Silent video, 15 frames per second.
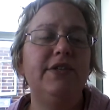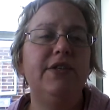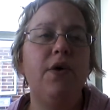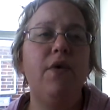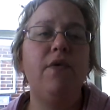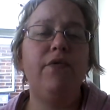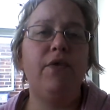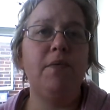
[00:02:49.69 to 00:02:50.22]

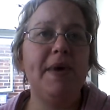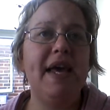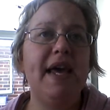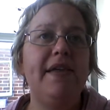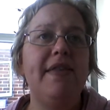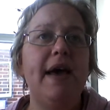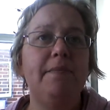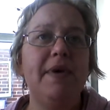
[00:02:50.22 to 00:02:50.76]
So for
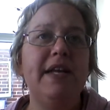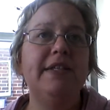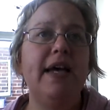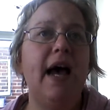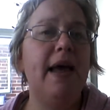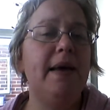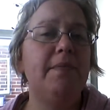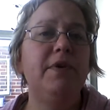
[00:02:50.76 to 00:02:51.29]
me, that means
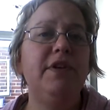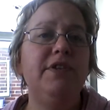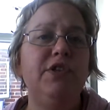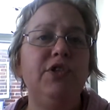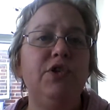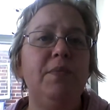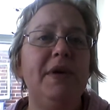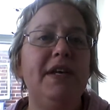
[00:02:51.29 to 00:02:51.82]
I am
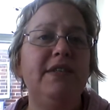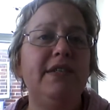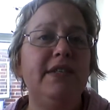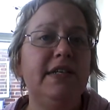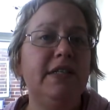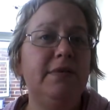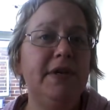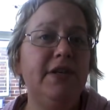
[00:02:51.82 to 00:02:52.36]
consuming
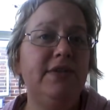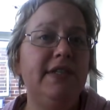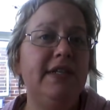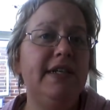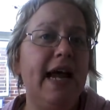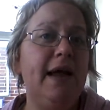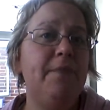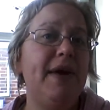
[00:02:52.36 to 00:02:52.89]
6 meals a
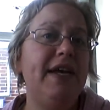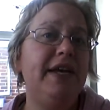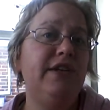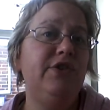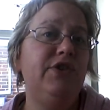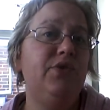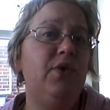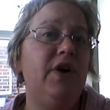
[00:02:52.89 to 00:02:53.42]
day,
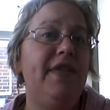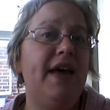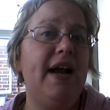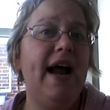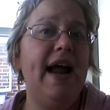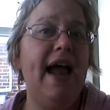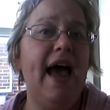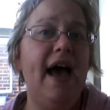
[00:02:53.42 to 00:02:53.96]
making sure that
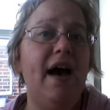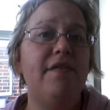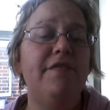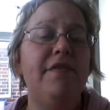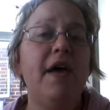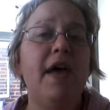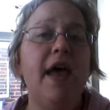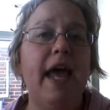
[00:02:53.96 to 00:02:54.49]
I
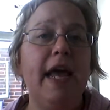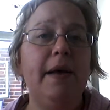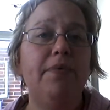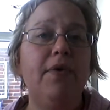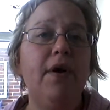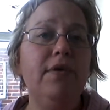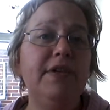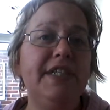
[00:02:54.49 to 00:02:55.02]
have a
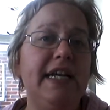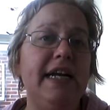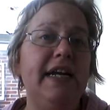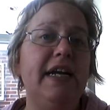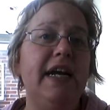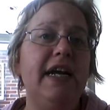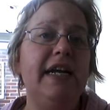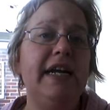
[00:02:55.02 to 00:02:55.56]

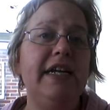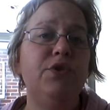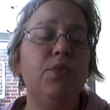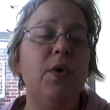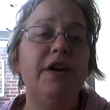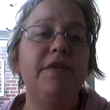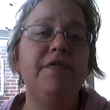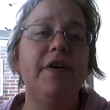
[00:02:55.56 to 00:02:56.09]
protein in each
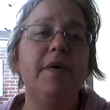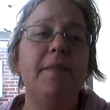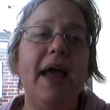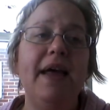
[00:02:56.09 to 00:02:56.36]
one of them.